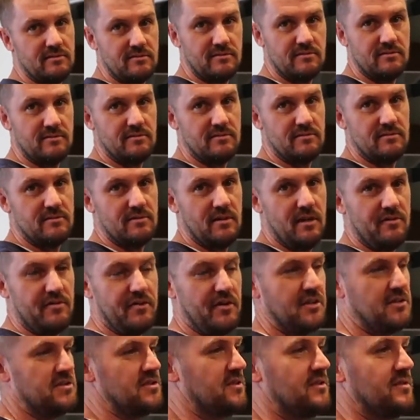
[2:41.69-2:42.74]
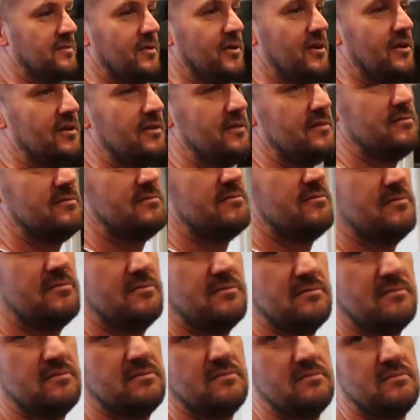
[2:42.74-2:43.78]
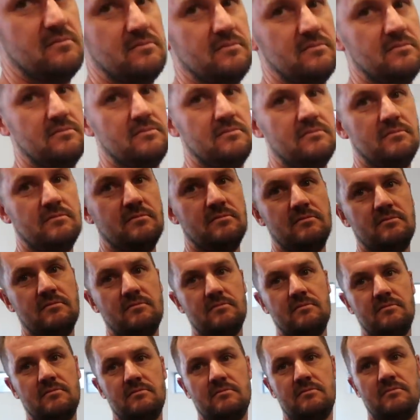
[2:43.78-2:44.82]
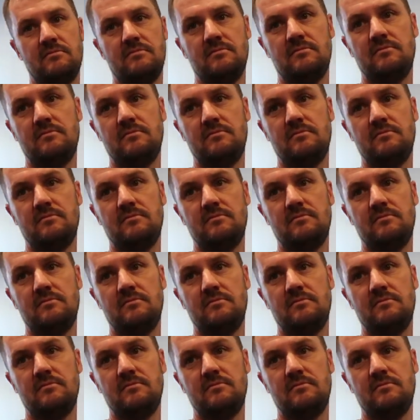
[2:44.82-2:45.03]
All right. I'll finish it tomorrow. We're gonna eat pizza and then